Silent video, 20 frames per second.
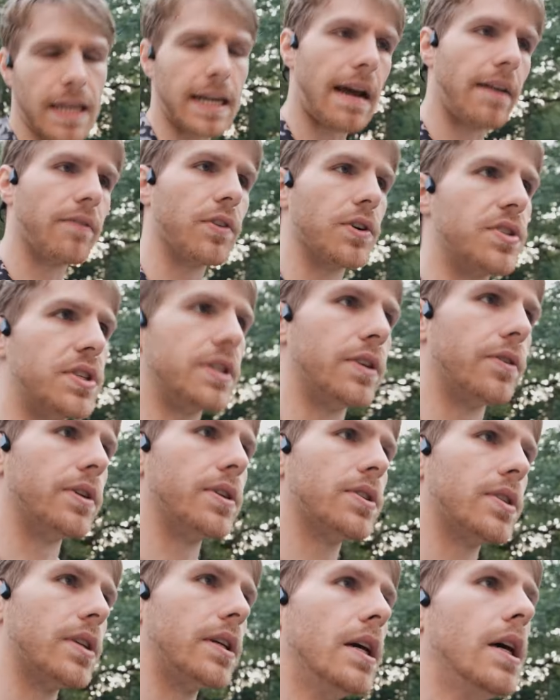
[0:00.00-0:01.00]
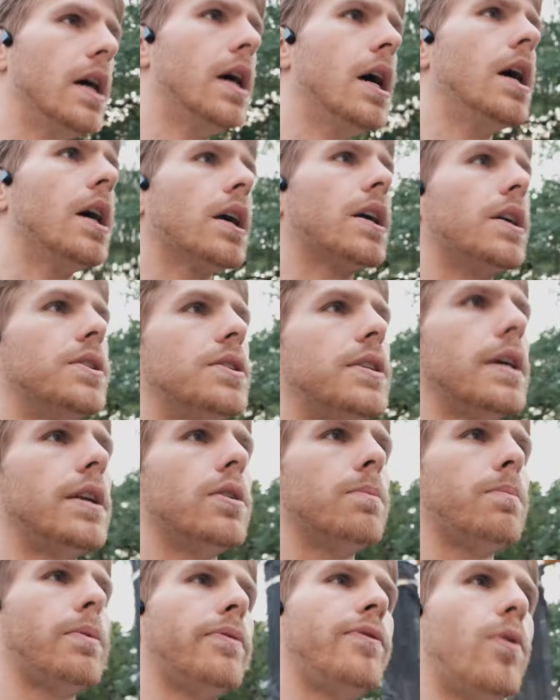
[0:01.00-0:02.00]
I'd ever seriously
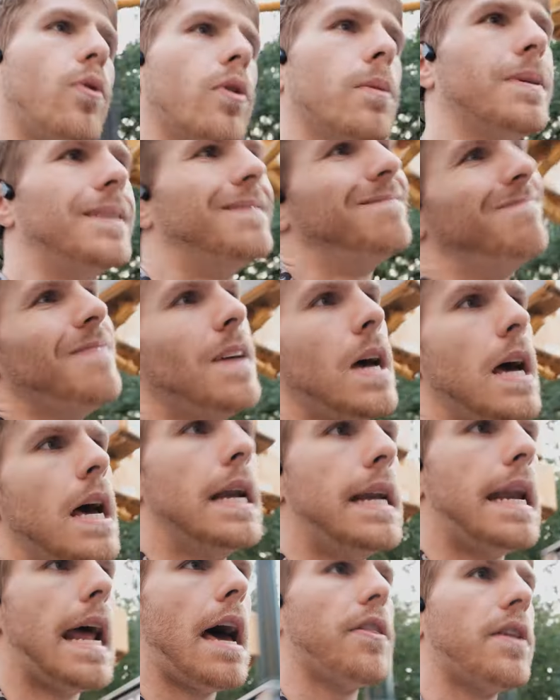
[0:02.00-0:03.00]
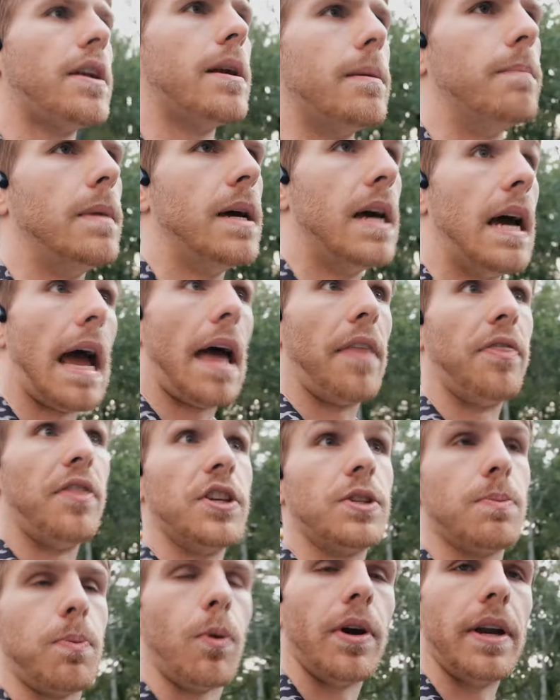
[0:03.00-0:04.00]
considered before, but now that I'm at
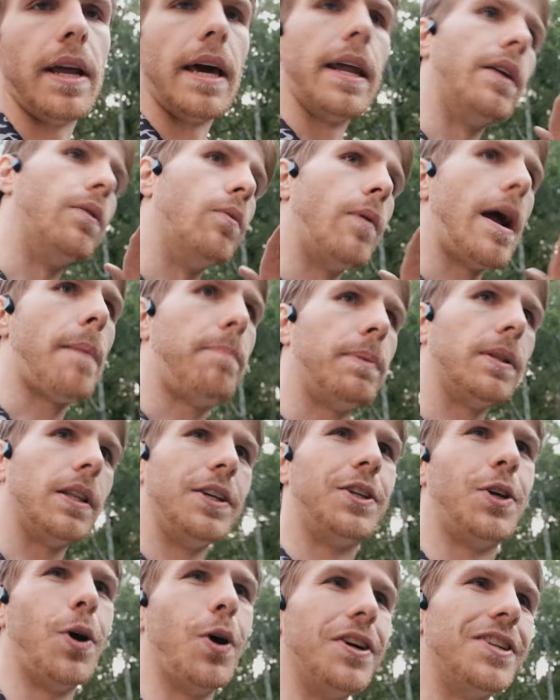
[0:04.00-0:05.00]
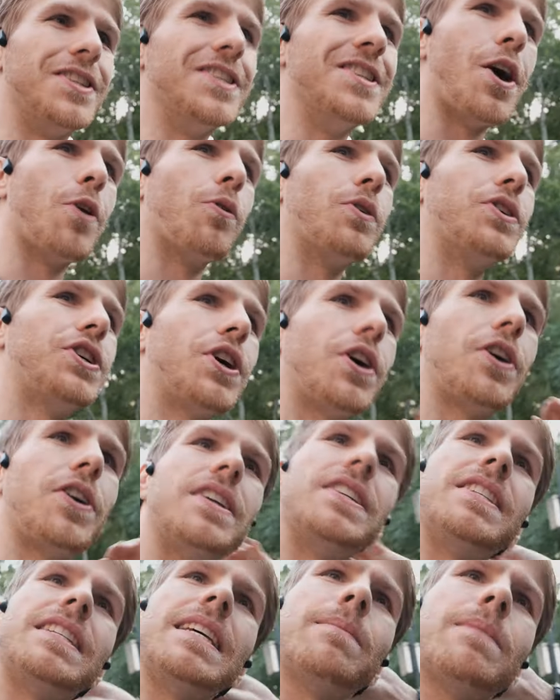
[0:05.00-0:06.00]
this point headed rapidly towards no return,
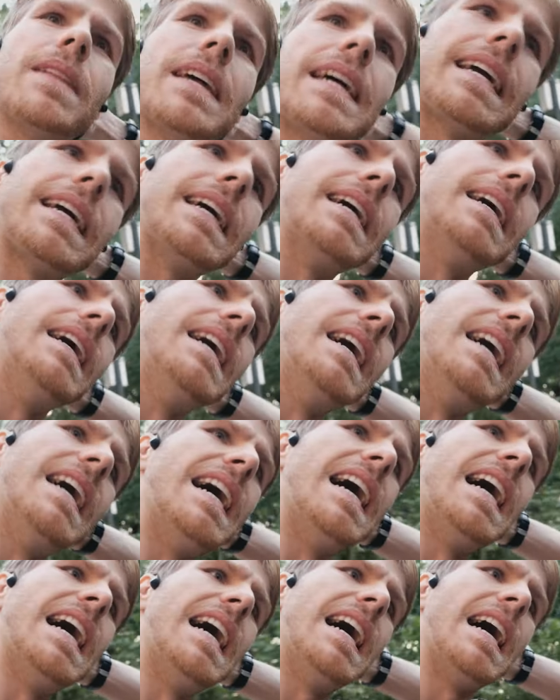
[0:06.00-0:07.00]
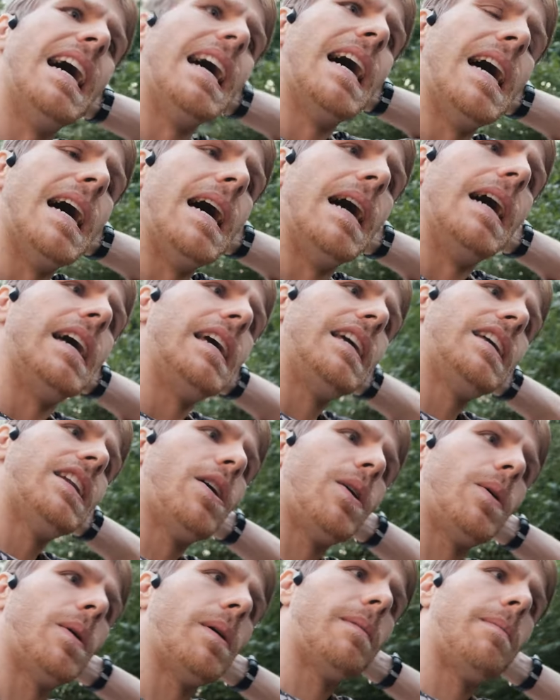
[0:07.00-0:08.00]
it seemed like, you
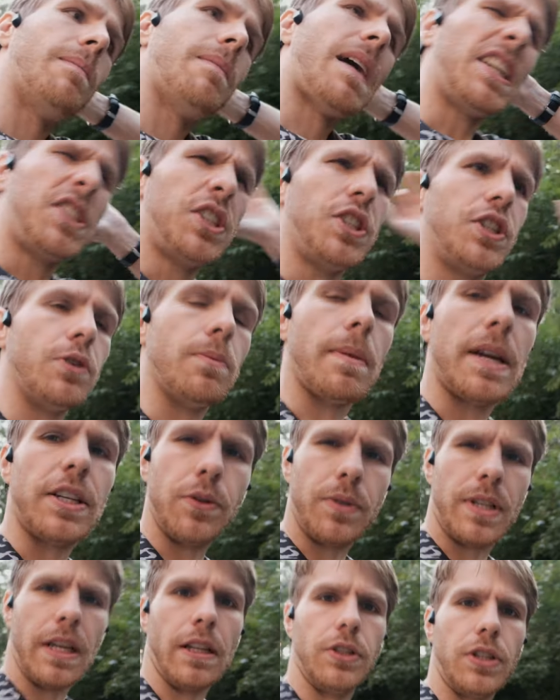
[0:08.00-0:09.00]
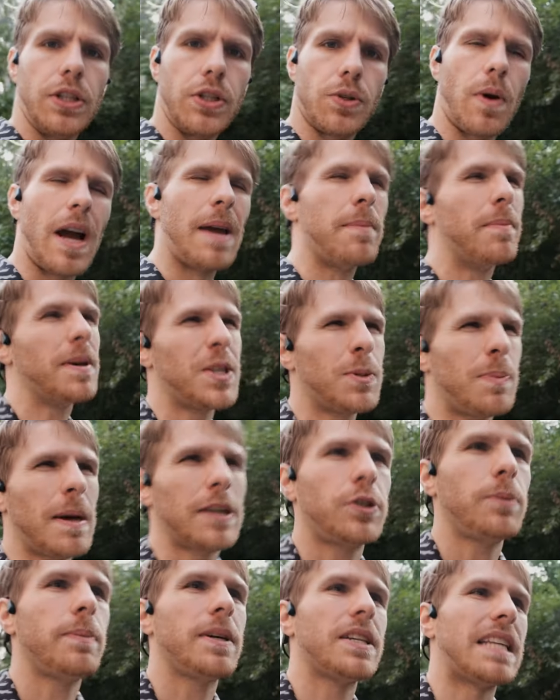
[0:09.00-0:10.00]
know, I should do my due diligence, right?
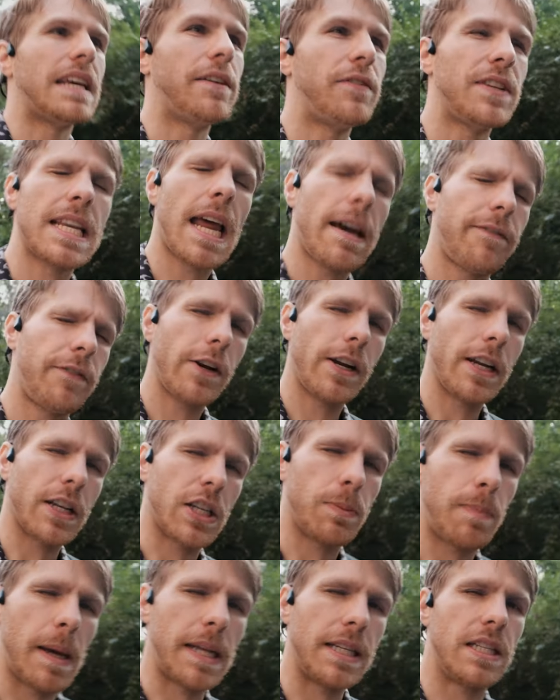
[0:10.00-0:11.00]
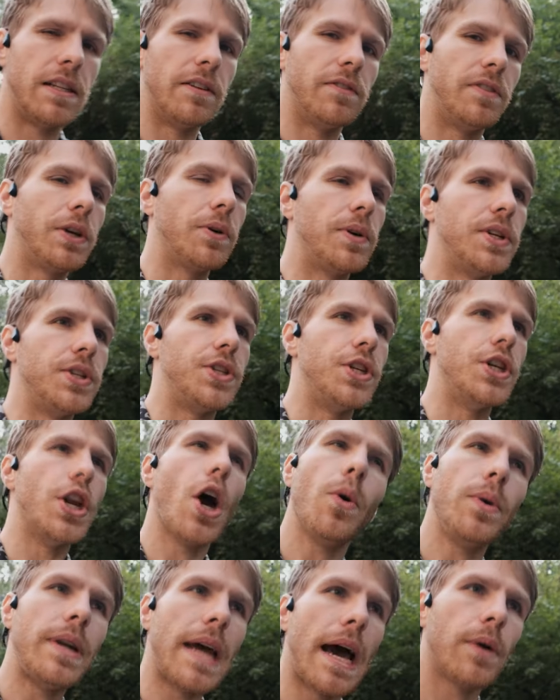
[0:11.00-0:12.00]
Especially because if it's not very expensive, there is
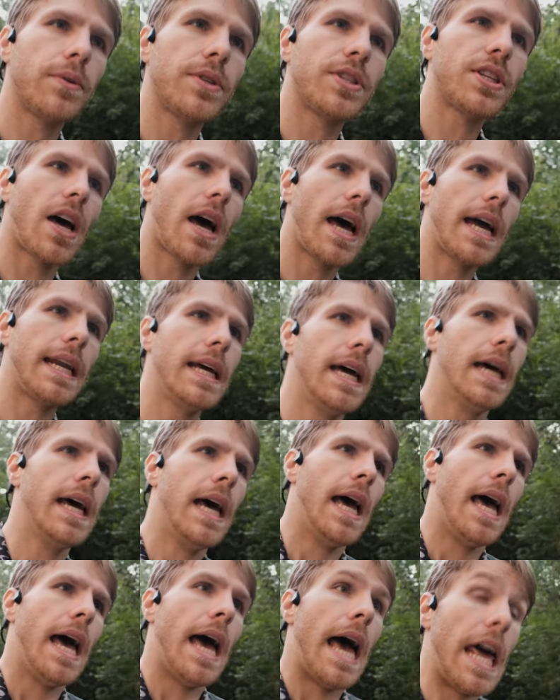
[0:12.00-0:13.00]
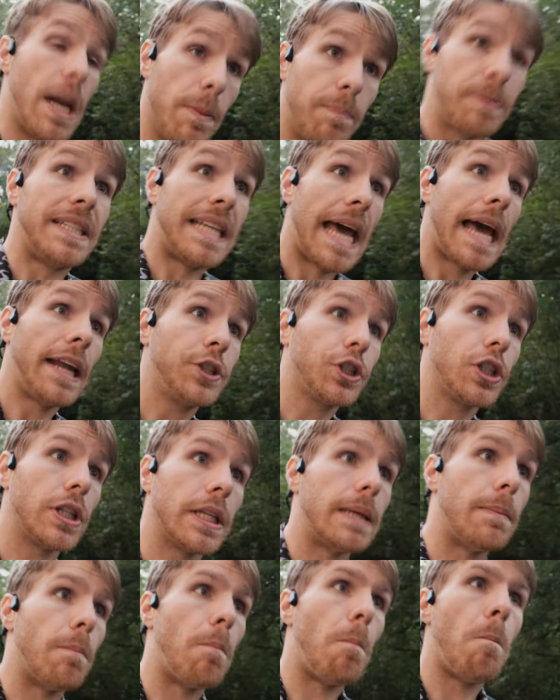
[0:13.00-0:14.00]
no downside and a
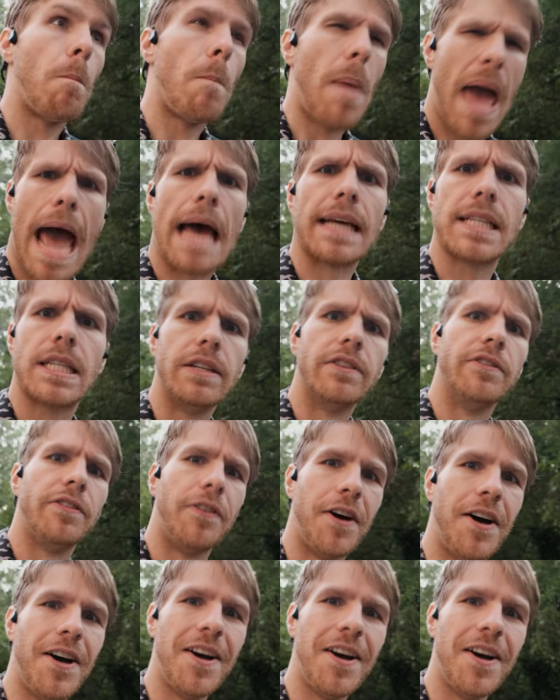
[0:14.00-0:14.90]
potentially massive